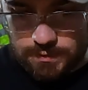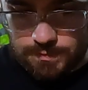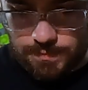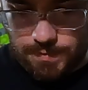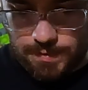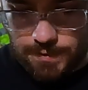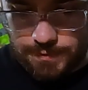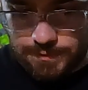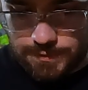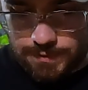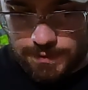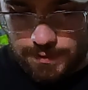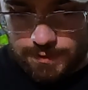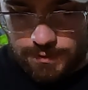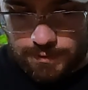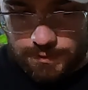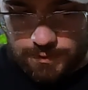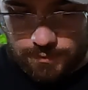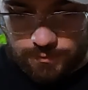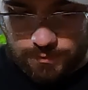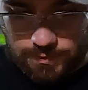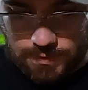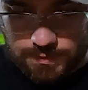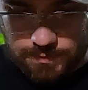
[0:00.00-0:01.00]
spell
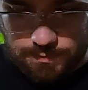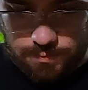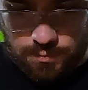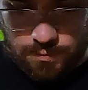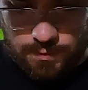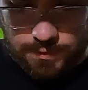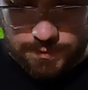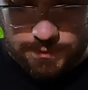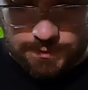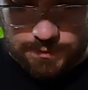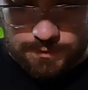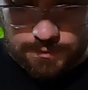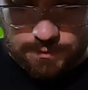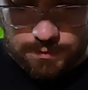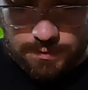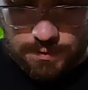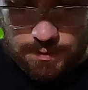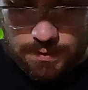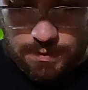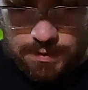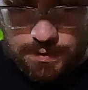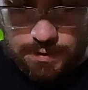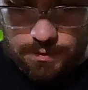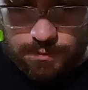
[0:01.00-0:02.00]
cycling with his poison,
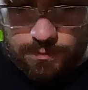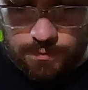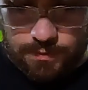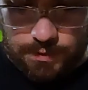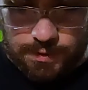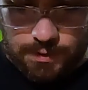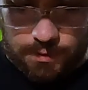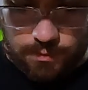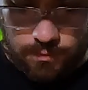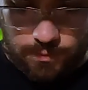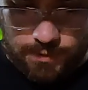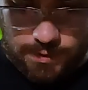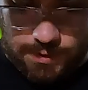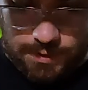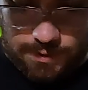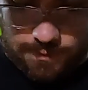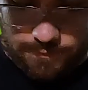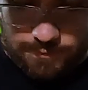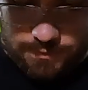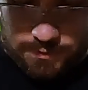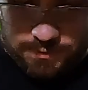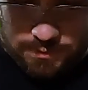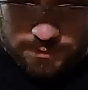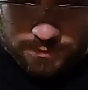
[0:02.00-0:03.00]
where we
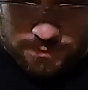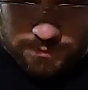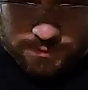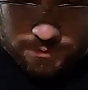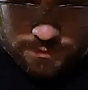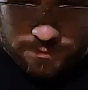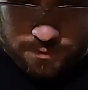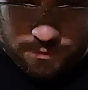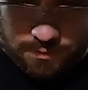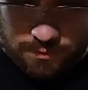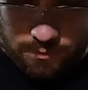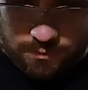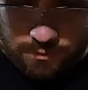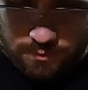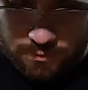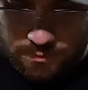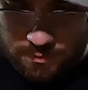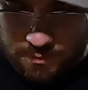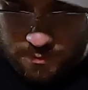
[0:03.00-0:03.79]
have to just start